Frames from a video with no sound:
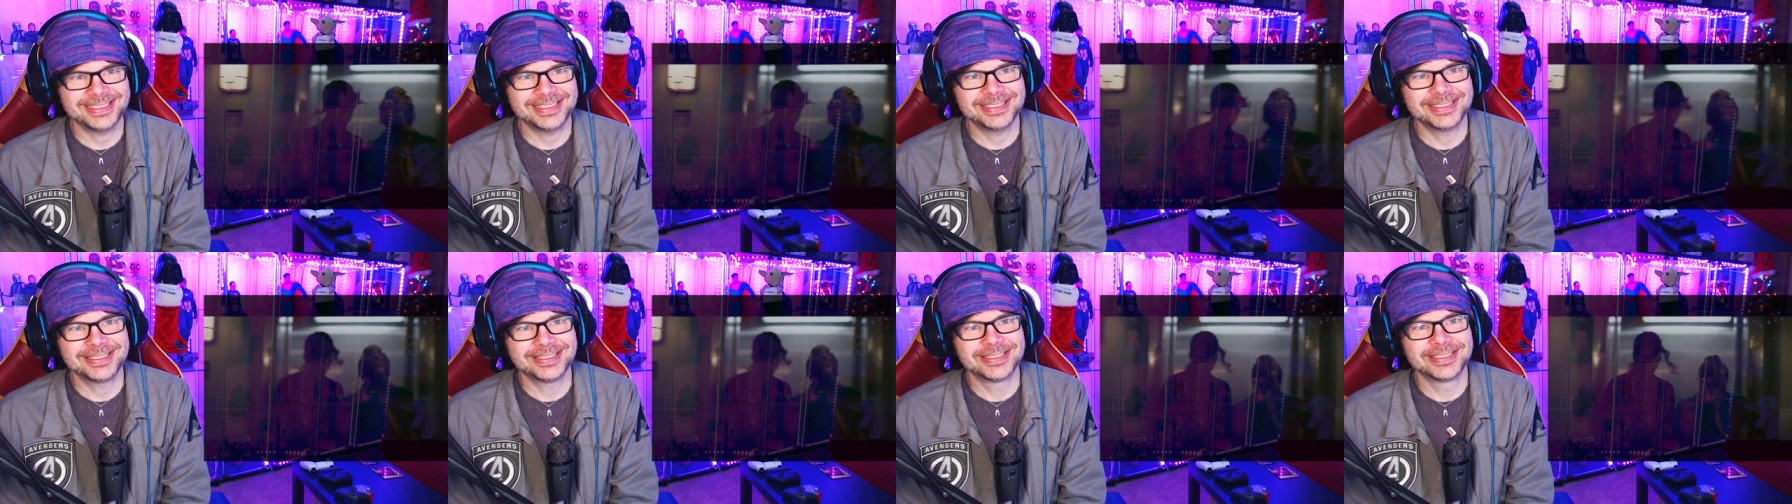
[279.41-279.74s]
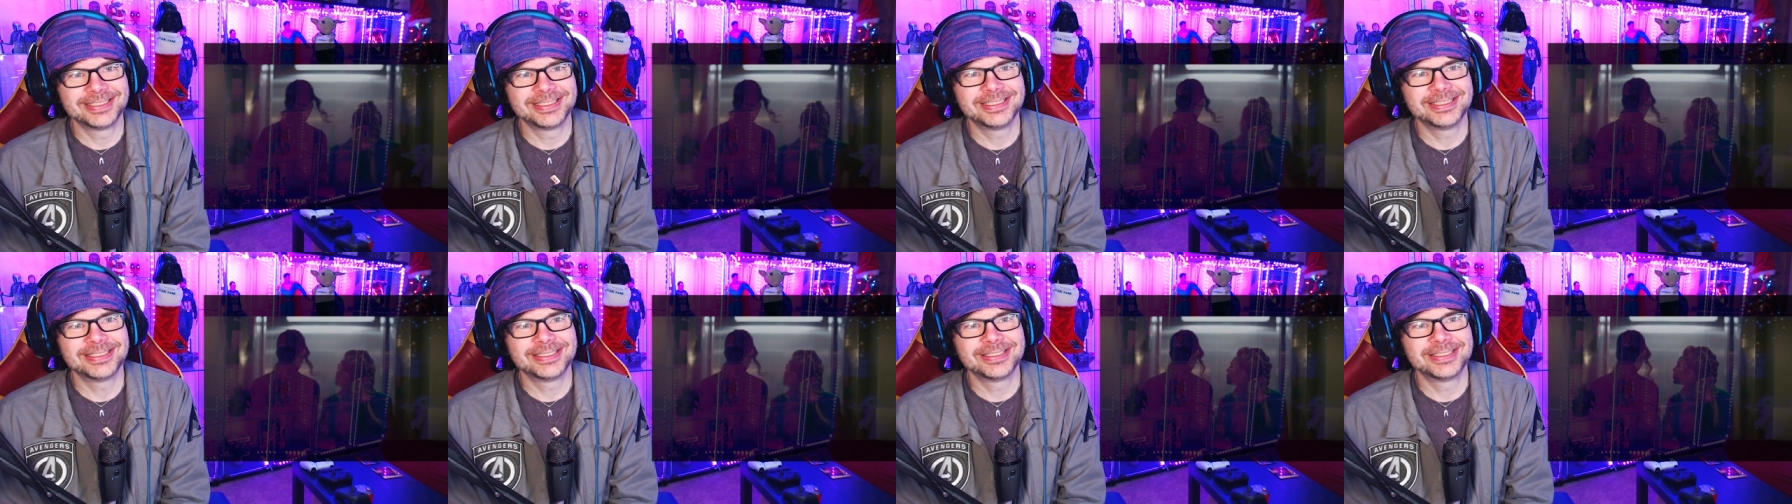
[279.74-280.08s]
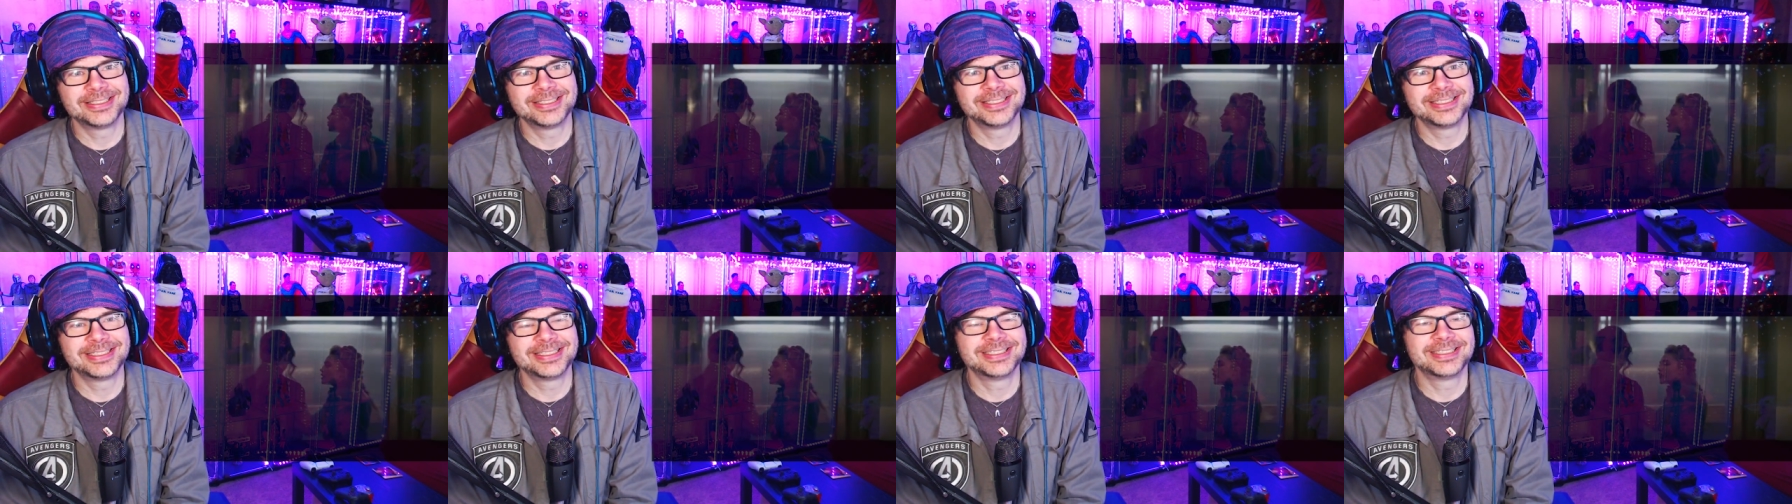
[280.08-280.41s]
No,
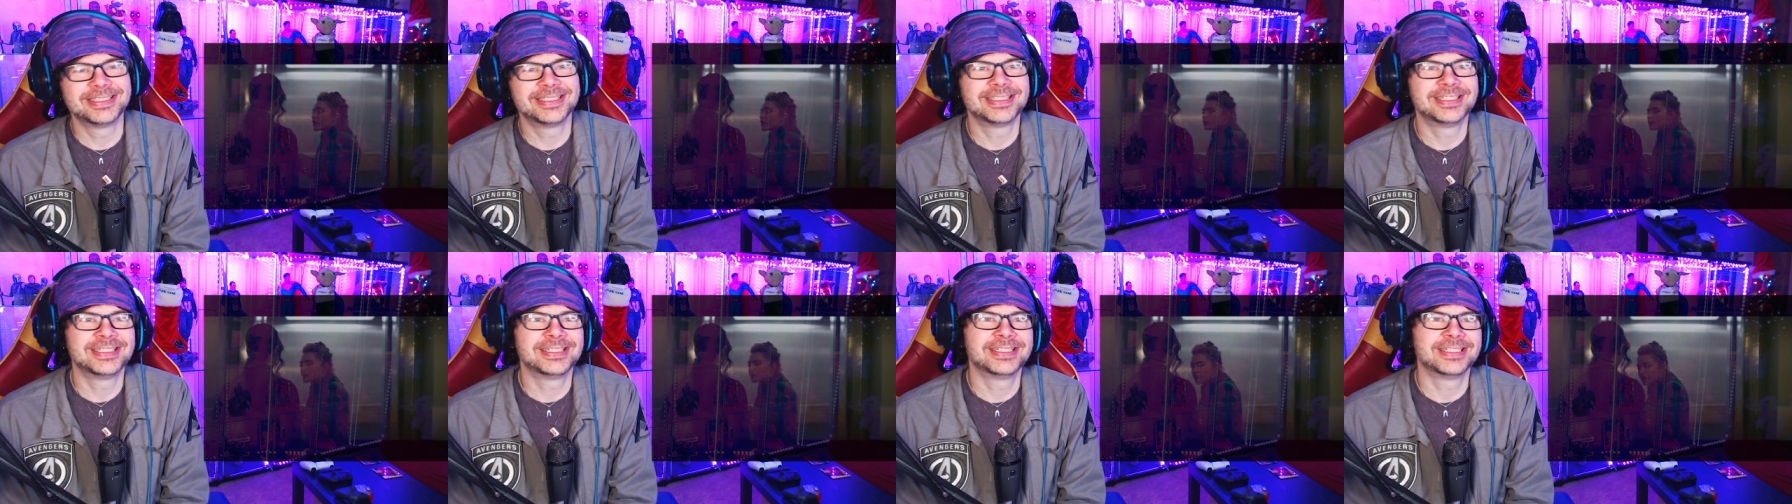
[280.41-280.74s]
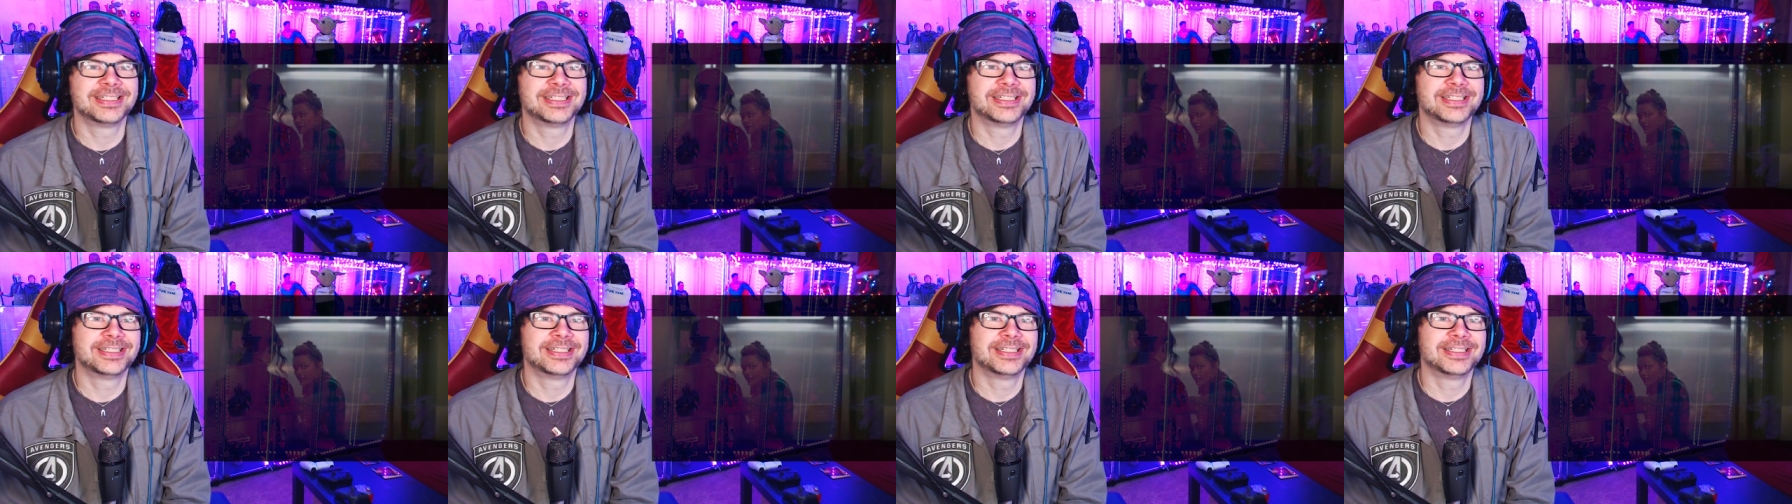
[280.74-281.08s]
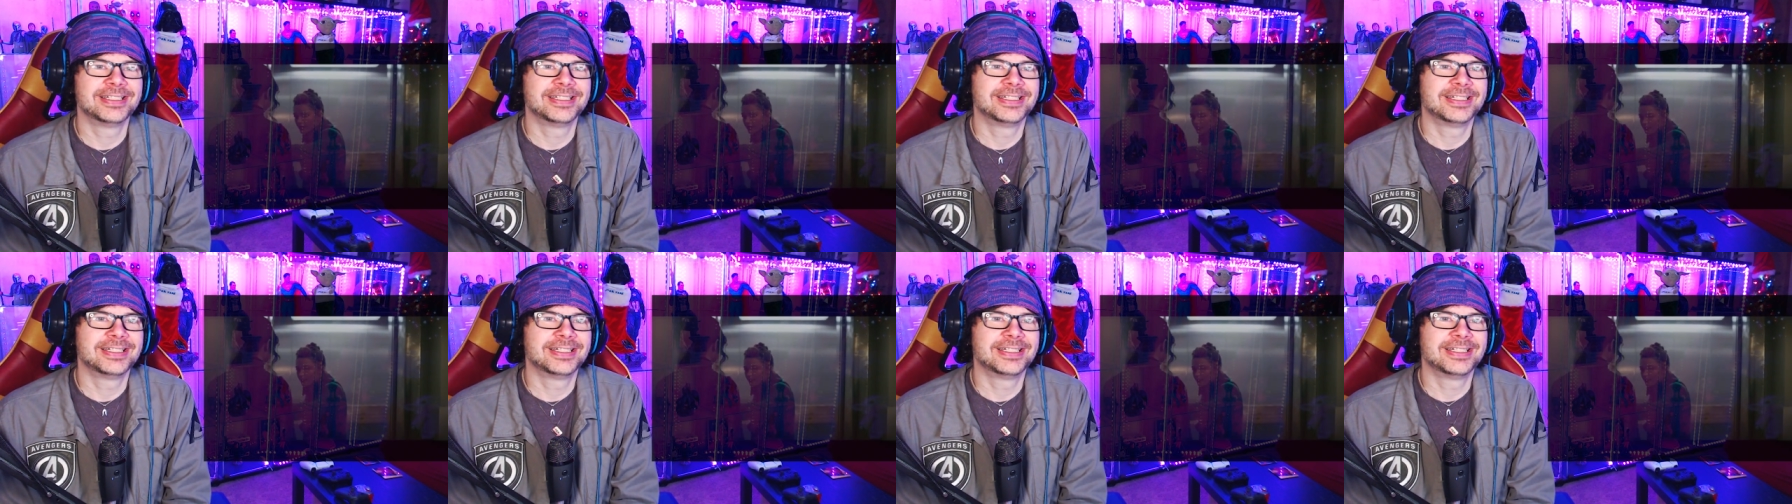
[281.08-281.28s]
no, Kate, stay.